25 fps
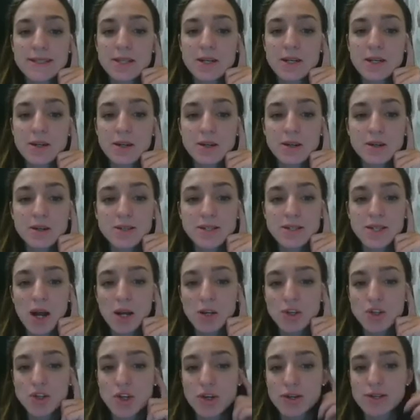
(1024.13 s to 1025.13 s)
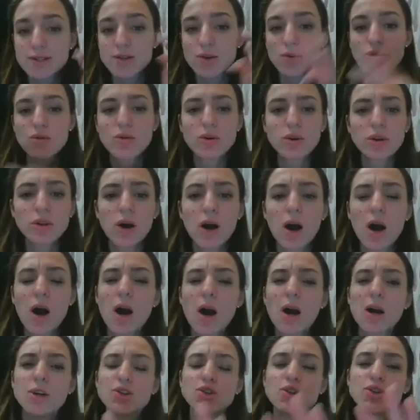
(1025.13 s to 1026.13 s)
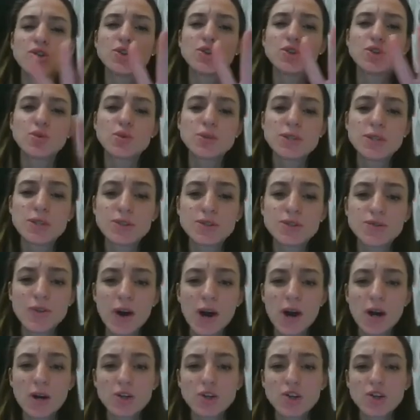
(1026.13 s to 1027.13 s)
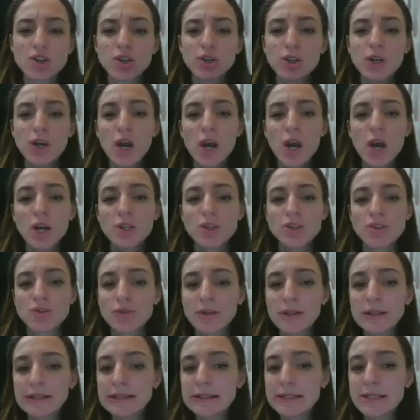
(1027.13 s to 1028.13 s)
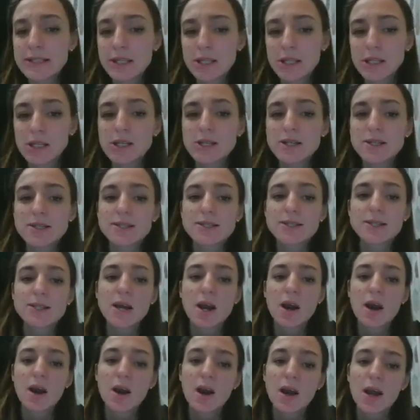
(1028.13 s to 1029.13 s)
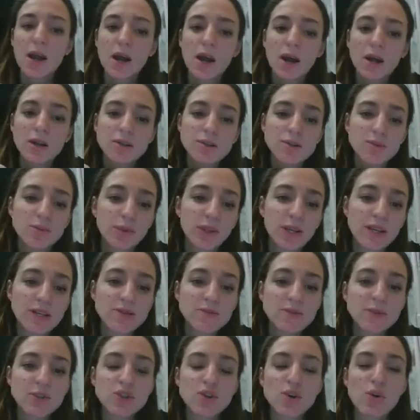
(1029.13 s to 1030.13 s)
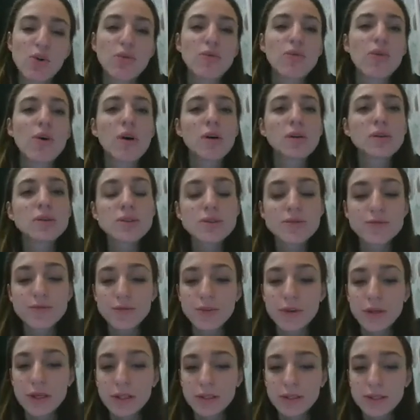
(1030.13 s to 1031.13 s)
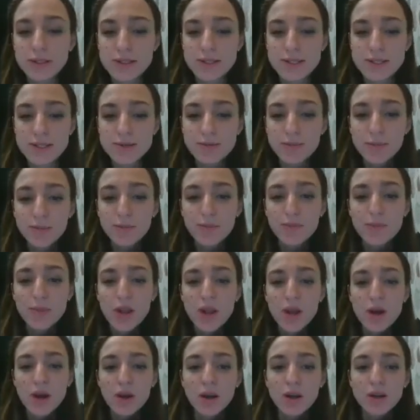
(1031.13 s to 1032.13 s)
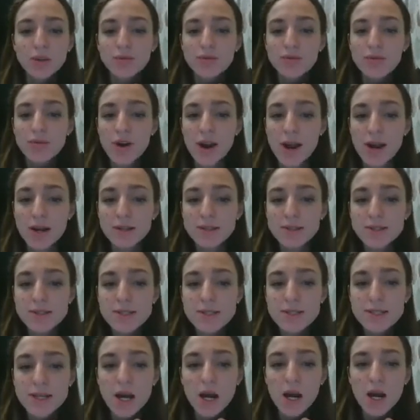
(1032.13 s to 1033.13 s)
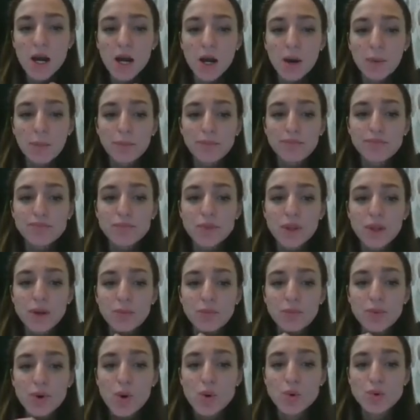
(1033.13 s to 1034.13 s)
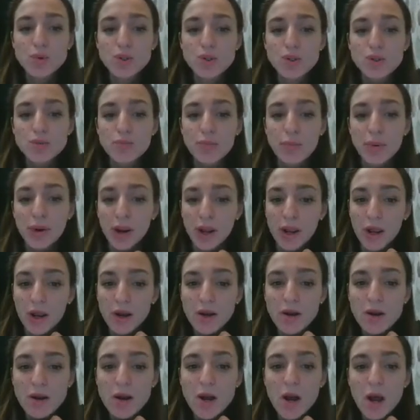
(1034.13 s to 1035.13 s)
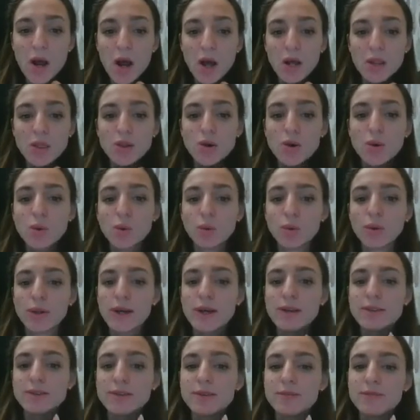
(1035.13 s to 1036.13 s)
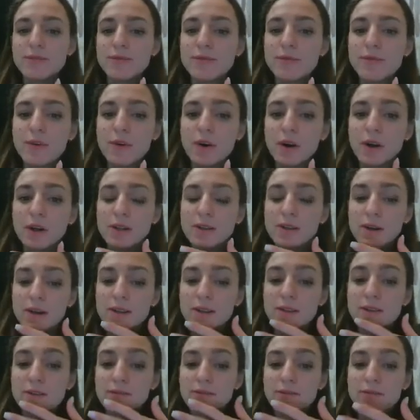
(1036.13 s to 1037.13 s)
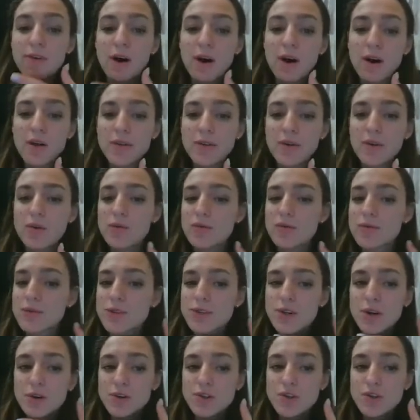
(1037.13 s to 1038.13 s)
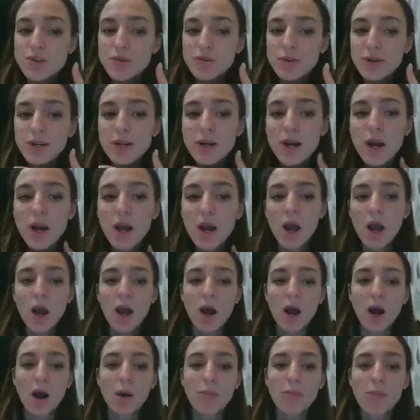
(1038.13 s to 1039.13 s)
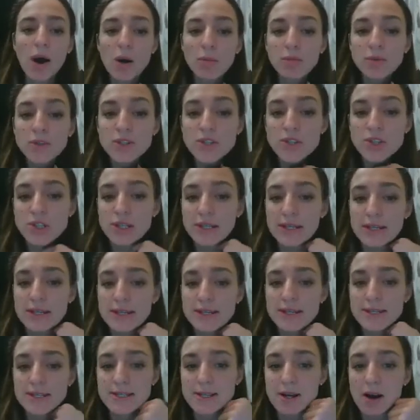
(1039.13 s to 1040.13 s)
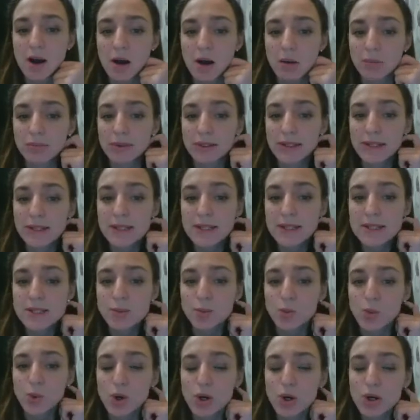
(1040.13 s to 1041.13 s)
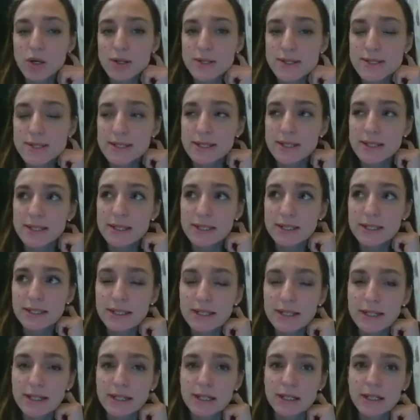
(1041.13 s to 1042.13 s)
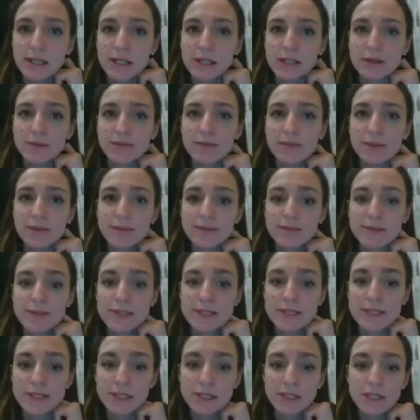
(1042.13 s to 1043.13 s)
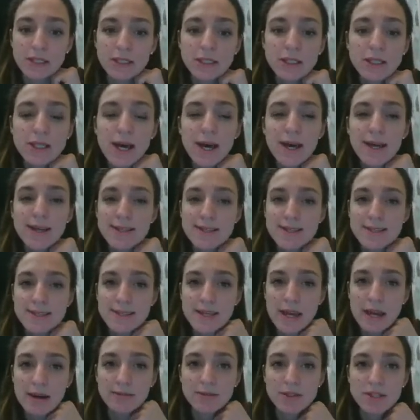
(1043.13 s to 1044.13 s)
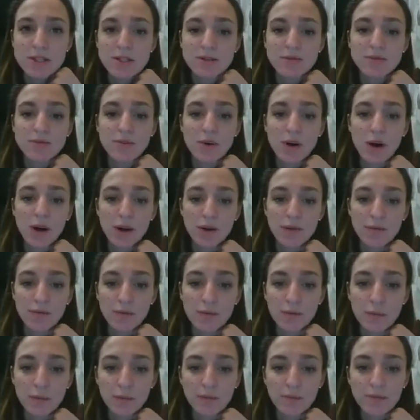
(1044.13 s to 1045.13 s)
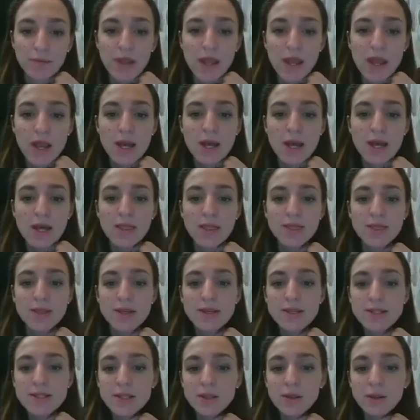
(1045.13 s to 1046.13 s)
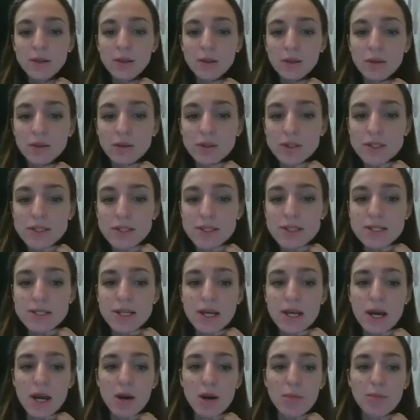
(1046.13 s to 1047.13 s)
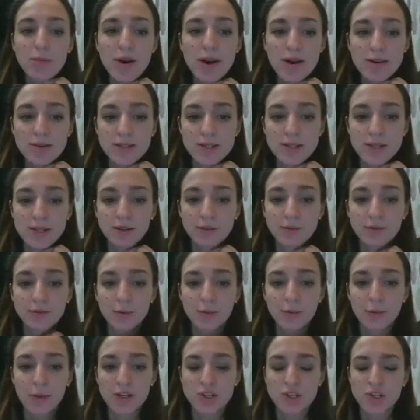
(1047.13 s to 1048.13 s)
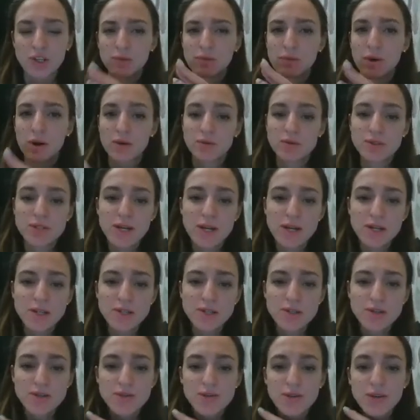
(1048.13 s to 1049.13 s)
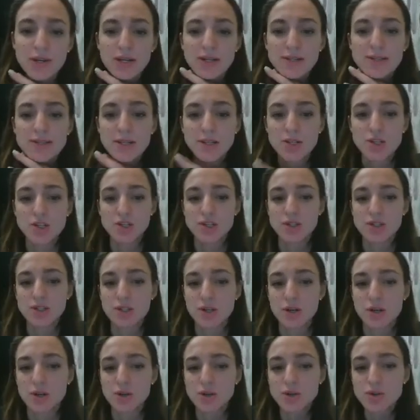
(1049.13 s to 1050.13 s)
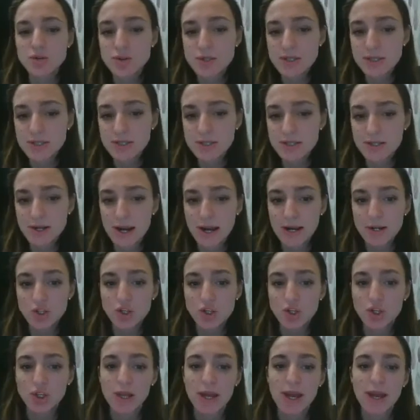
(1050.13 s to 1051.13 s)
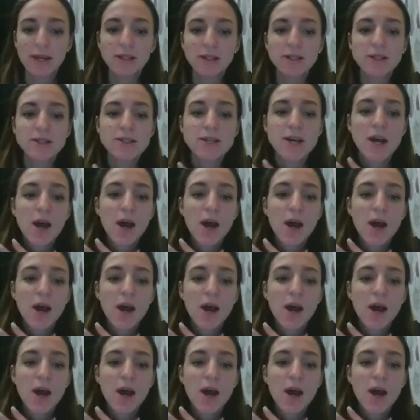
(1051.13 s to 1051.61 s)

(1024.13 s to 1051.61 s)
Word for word: uh, such as oral hygiene, tooth extraction, drilling teeth, uh, and placement of gold fillings. In France, um, Ambroise Paré, known as the the father of surgery, uh, published his complete works in uh, 1575. This included uh, practical information about dentistry, such as uh, tooth extraction and